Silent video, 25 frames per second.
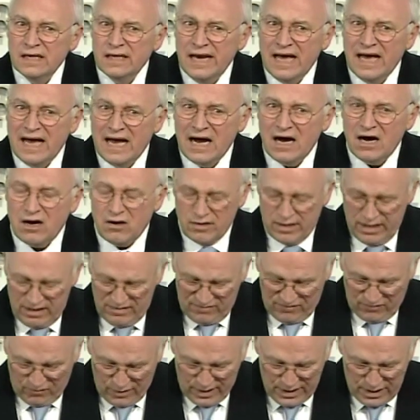Now
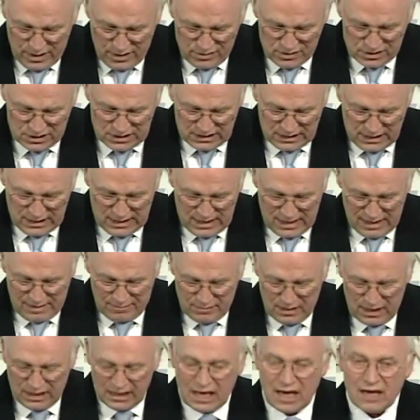and for years to
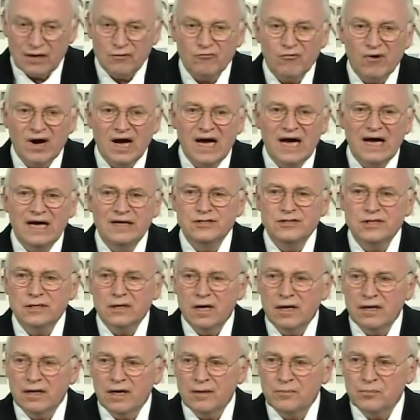come, a lot rides
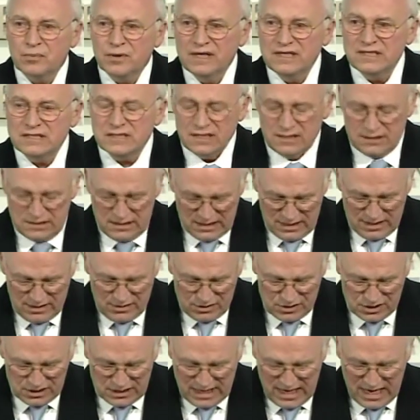on our president's
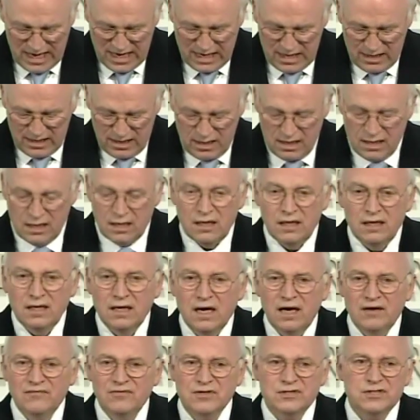understanding
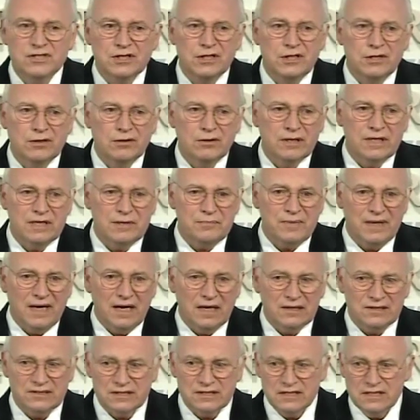of the security
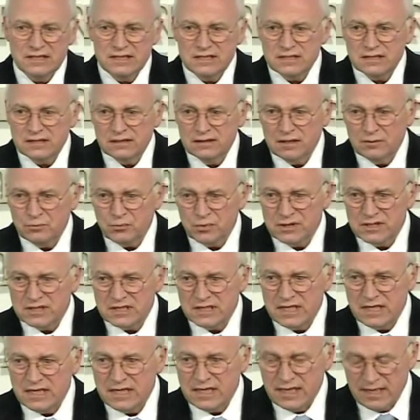policies that
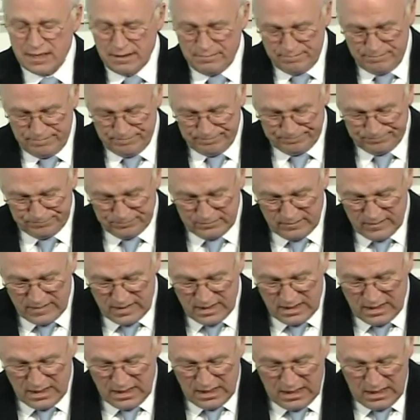preceded him.
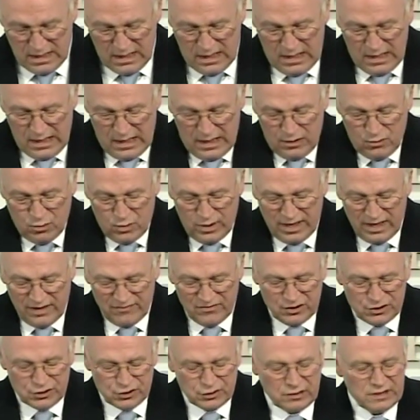And
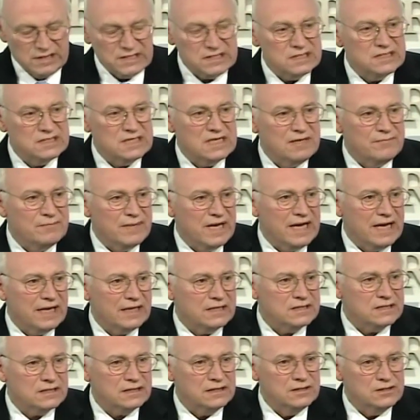whatever choices he
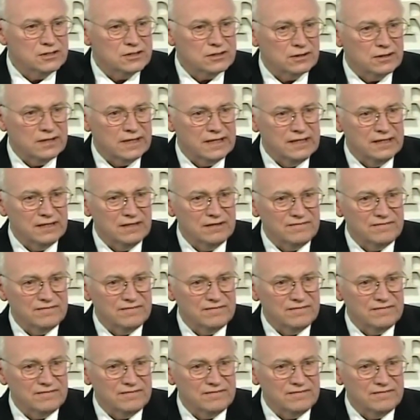makes concerning the